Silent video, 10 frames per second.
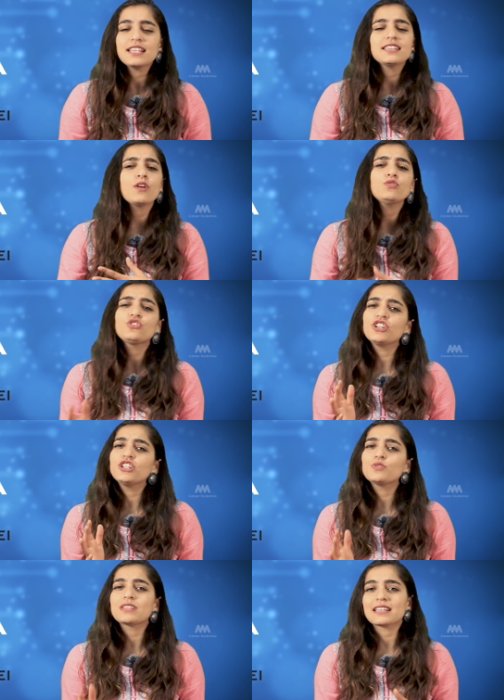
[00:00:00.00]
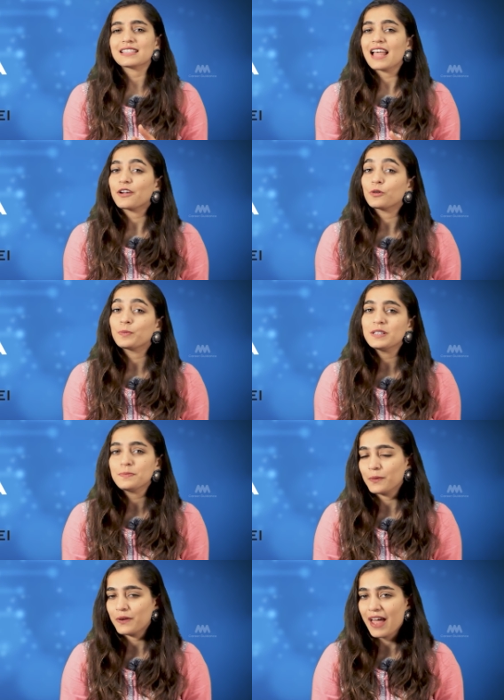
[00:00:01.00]
is around 3 to 6 lakh rupees
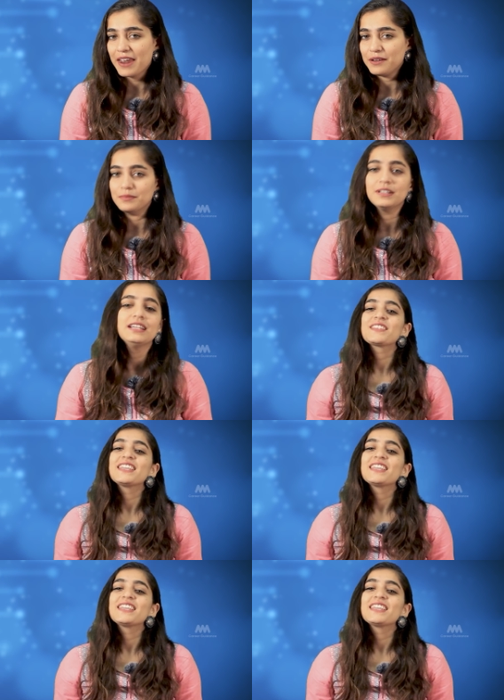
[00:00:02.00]
per annum.